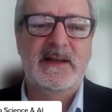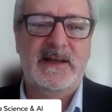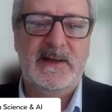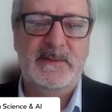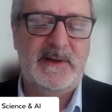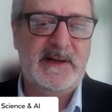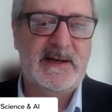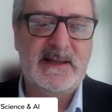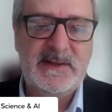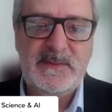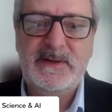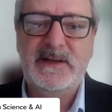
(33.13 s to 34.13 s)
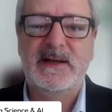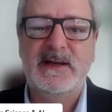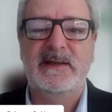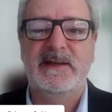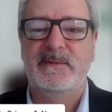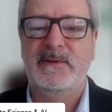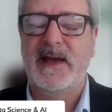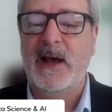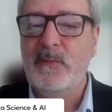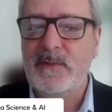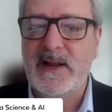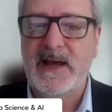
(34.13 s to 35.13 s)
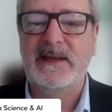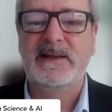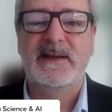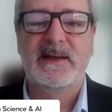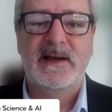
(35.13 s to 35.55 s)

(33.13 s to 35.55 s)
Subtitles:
in academia, with alumni,